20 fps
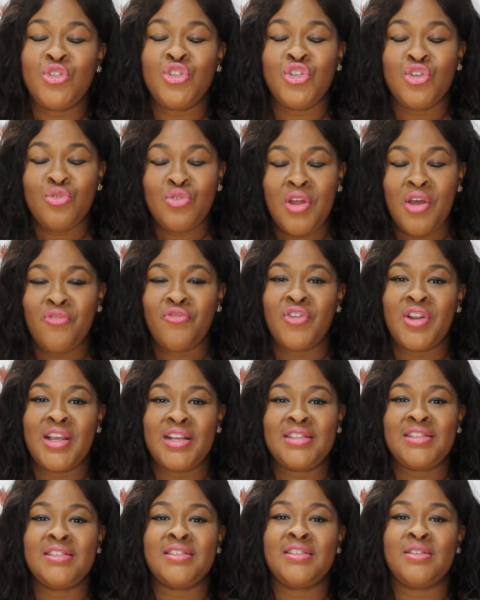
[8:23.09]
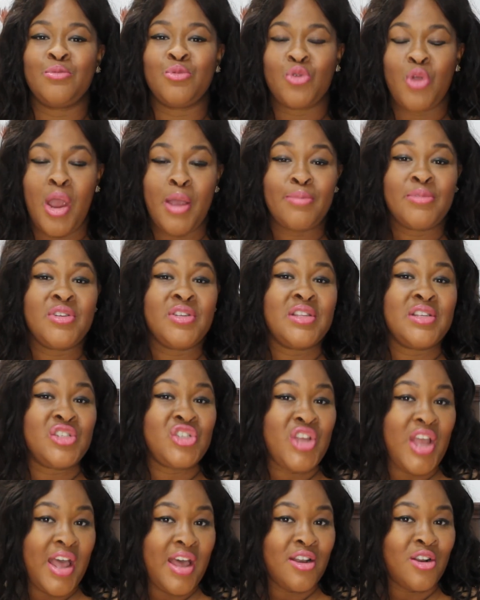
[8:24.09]
Do not forget to subscribe to the
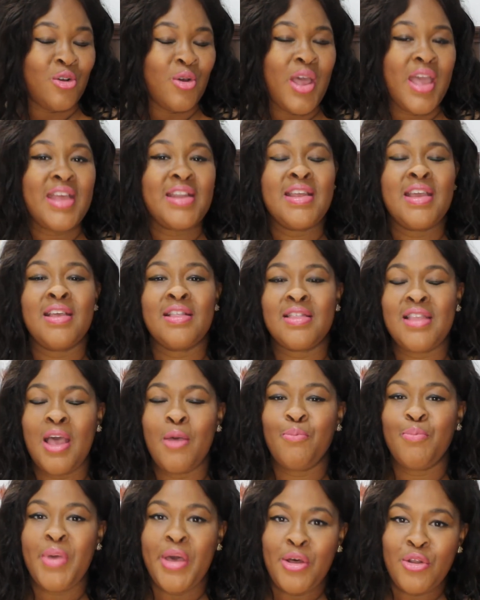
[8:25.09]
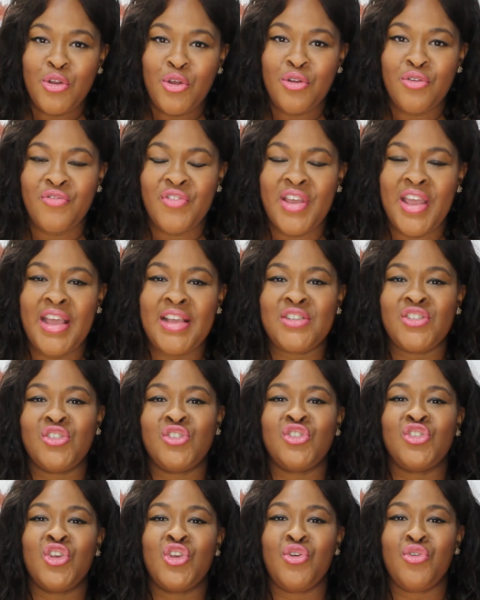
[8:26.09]
channel and hit that bell notification
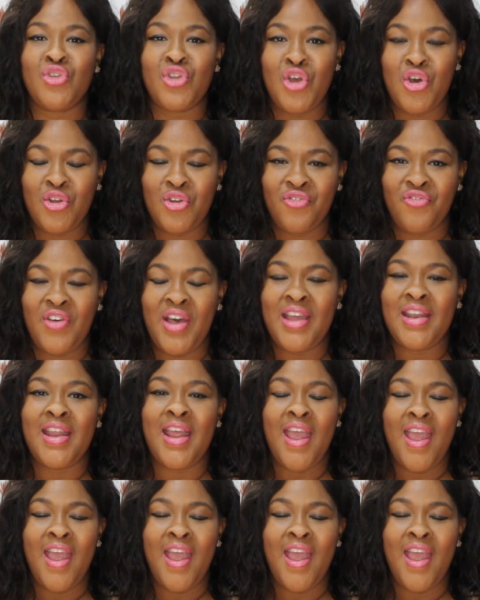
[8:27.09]
so you're notified